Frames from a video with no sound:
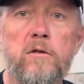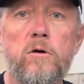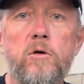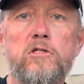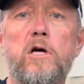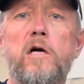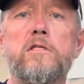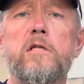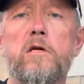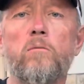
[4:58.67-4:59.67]
which cost
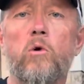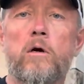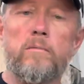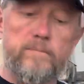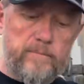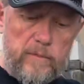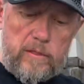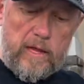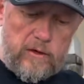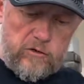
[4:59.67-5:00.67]
a little more
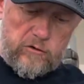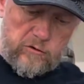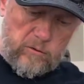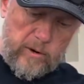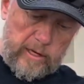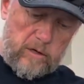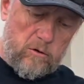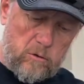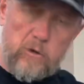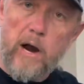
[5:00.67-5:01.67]
than just the regular
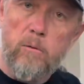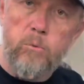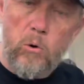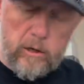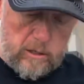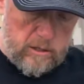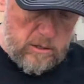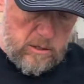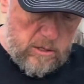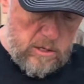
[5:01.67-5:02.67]
old ground pork
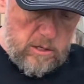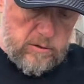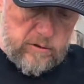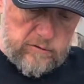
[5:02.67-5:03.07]
this